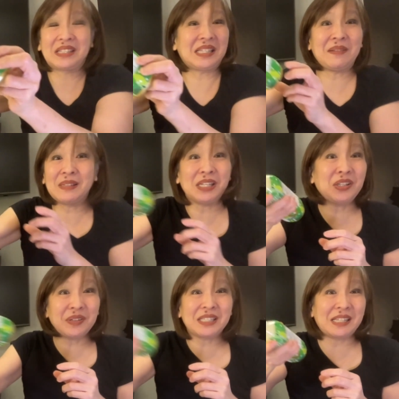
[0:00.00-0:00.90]
Seems
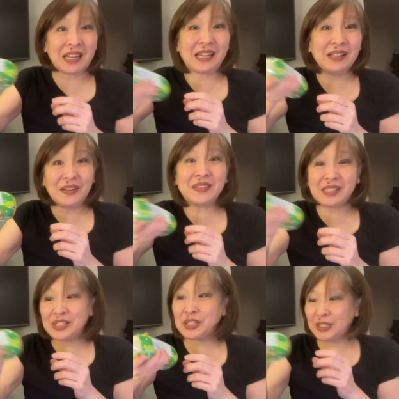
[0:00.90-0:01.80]
interesting,
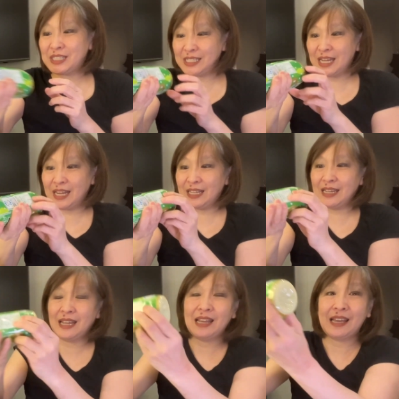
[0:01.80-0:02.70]
looks
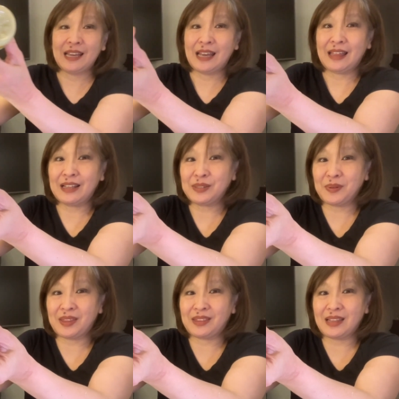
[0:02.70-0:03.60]
interesting. That's
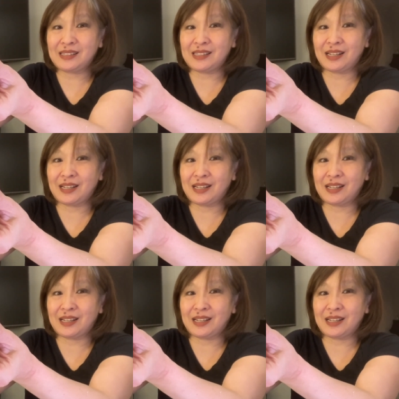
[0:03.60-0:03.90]
what, that's the